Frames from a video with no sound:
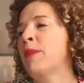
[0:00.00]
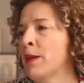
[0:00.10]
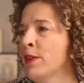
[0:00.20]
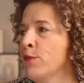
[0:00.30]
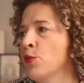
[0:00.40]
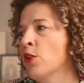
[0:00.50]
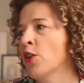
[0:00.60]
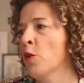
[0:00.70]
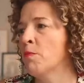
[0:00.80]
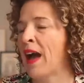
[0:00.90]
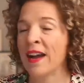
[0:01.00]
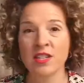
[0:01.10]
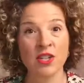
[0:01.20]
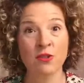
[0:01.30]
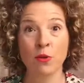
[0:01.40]
Maybe if you can go back
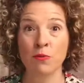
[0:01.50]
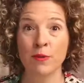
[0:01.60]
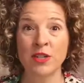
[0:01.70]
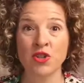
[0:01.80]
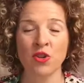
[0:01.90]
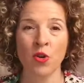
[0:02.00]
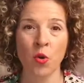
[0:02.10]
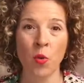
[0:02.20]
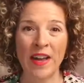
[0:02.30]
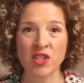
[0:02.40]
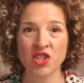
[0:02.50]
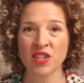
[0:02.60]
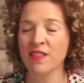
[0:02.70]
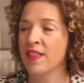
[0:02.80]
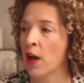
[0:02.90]
to your original
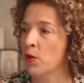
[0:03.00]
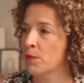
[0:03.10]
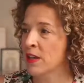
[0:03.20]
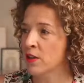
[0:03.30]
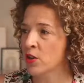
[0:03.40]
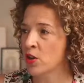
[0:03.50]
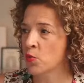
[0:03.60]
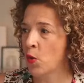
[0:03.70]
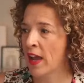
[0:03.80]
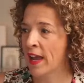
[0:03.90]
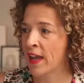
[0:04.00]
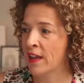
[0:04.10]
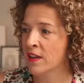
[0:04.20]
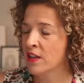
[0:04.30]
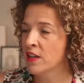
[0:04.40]
question, that would be a good
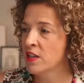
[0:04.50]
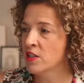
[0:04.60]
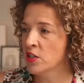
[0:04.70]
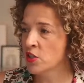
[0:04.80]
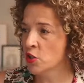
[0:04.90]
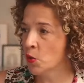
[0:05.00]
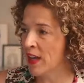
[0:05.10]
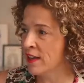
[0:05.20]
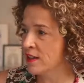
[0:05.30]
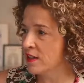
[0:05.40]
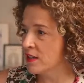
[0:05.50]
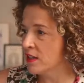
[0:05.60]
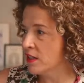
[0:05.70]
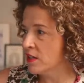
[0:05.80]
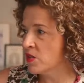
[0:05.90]
way to do it.
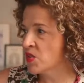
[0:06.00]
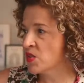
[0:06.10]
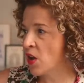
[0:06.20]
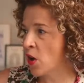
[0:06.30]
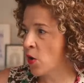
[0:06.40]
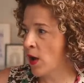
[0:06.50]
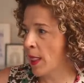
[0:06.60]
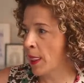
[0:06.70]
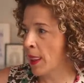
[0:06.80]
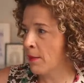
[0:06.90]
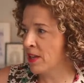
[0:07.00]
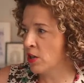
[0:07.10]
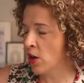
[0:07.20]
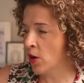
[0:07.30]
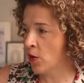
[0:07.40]
So let me
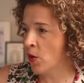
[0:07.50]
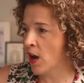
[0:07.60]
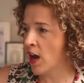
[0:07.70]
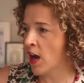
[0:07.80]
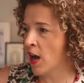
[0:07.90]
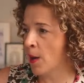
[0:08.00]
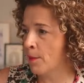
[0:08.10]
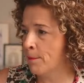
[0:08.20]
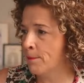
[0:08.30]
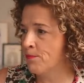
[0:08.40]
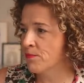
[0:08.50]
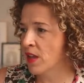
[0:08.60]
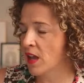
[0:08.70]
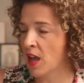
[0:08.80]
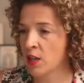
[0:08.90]
know. Um,
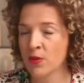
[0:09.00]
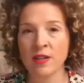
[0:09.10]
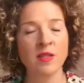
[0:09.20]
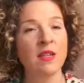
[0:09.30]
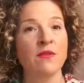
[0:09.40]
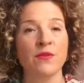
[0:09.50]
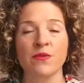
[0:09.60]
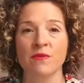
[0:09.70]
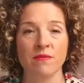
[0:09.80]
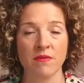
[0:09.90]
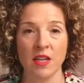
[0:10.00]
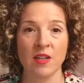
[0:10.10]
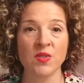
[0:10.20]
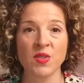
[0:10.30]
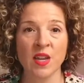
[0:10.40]
anyone else have
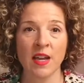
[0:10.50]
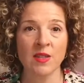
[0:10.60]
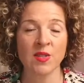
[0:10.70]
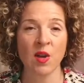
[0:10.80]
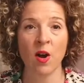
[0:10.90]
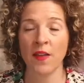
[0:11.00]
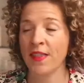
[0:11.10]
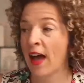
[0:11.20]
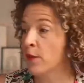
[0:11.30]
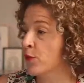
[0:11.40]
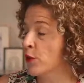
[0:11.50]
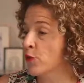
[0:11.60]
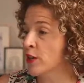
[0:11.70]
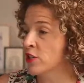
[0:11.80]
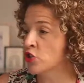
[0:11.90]
insights on that? Feel
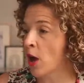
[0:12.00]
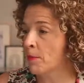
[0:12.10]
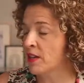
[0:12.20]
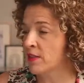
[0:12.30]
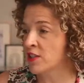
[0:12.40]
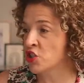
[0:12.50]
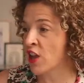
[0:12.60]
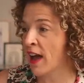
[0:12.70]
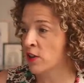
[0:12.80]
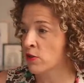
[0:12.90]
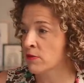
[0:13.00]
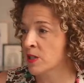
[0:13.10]
free to drop it in the chat or